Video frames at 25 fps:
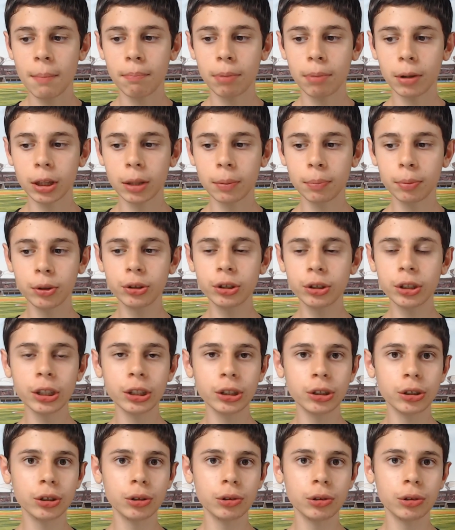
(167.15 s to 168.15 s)
But the Blue
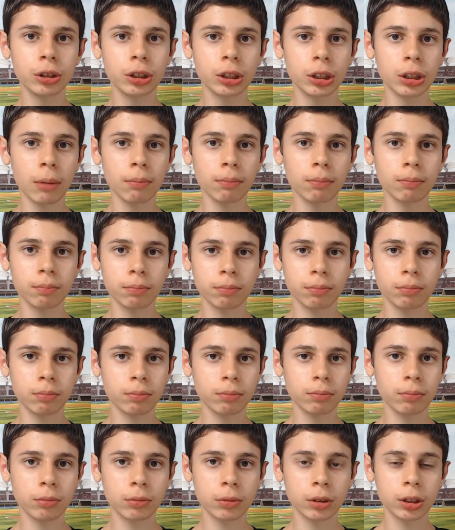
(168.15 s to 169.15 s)
Jays could use some
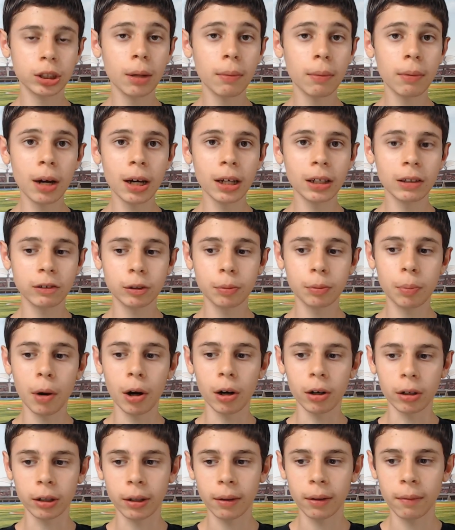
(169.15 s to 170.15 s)
kind of
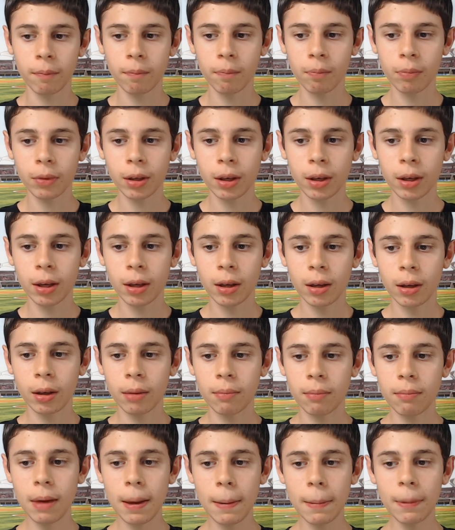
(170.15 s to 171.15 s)
spark.
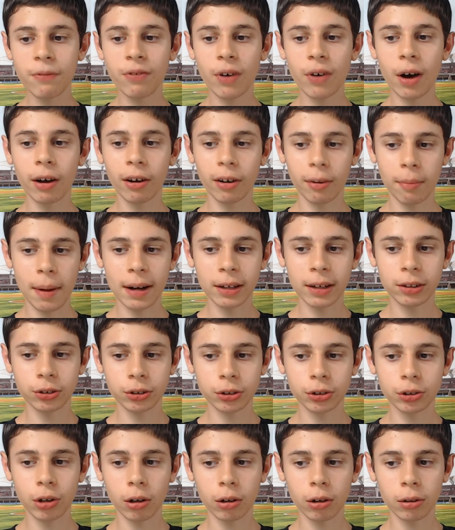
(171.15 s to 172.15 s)
Maybe firing
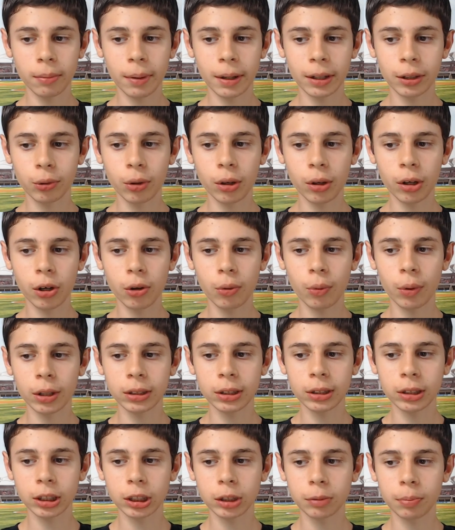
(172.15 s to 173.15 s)
manager Charlie Montoyo
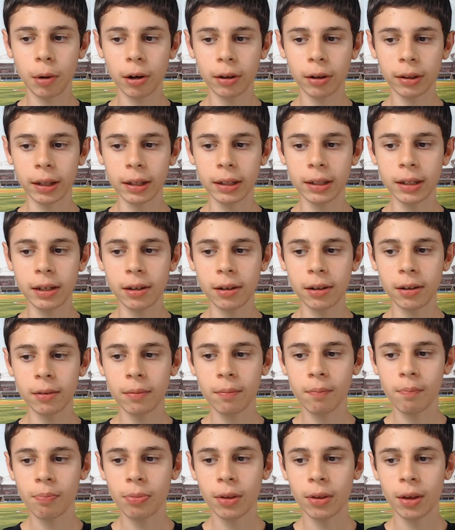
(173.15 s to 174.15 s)
was the spark they needed,
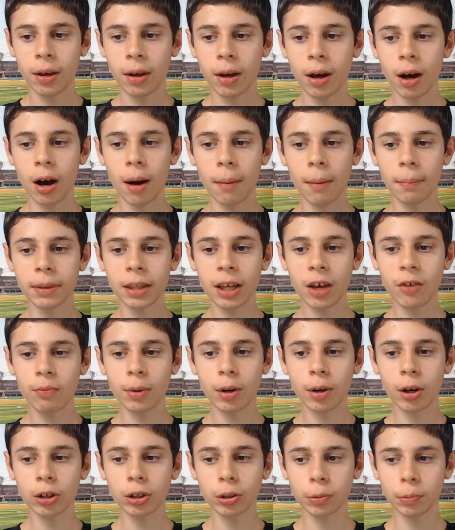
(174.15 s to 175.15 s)
but they've
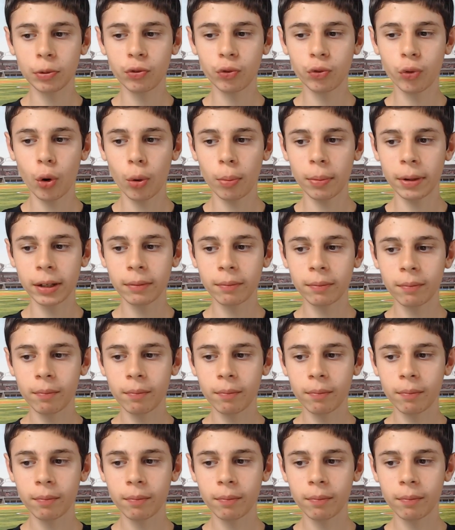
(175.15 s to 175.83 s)
been underperforming.